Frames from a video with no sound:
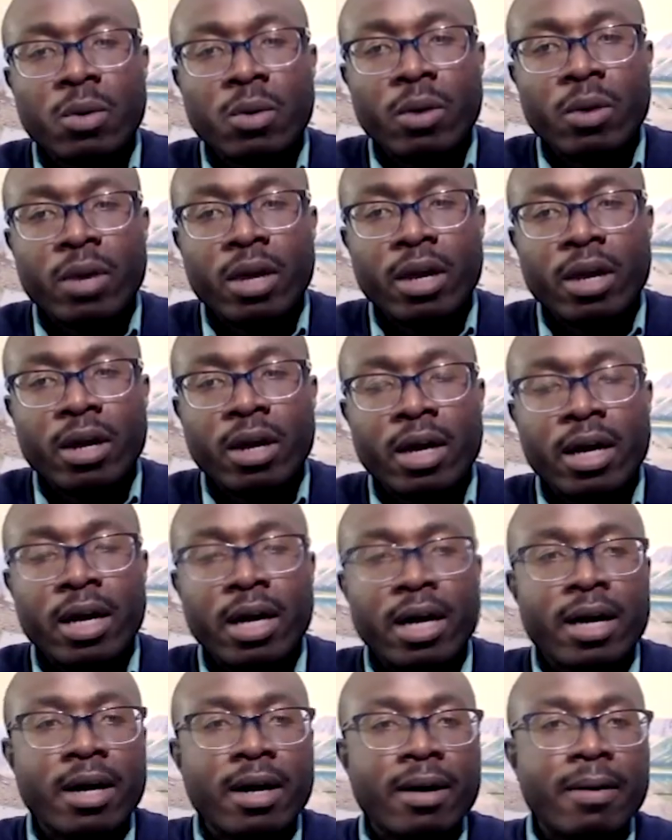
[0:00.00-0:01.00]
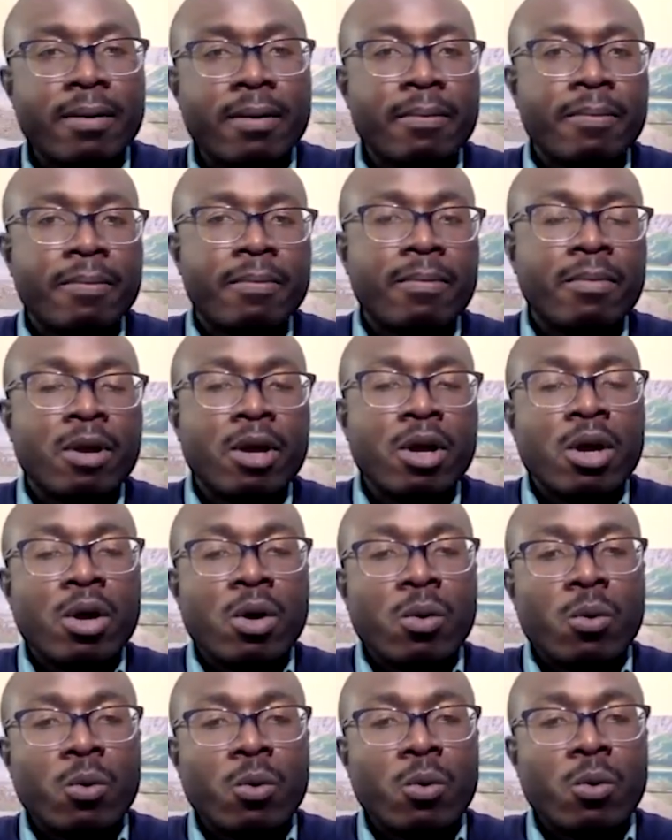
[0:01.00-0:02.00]
where um,
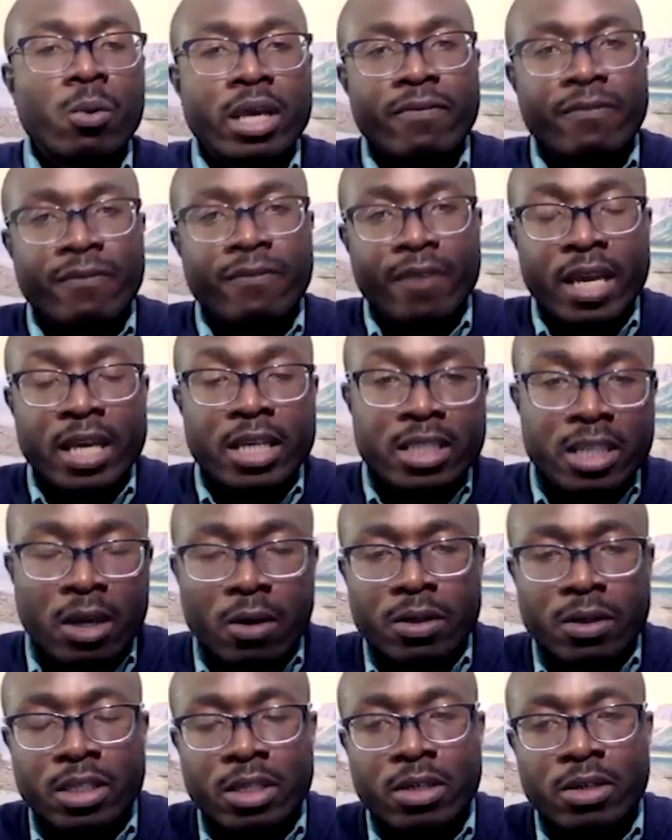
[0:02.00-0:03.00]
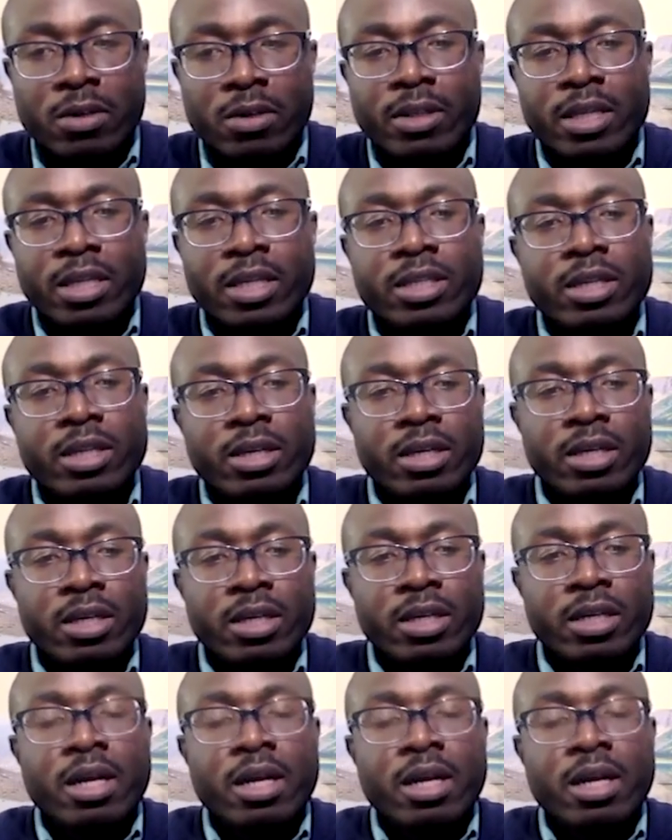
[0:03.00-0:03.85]
phase out, you know, the internal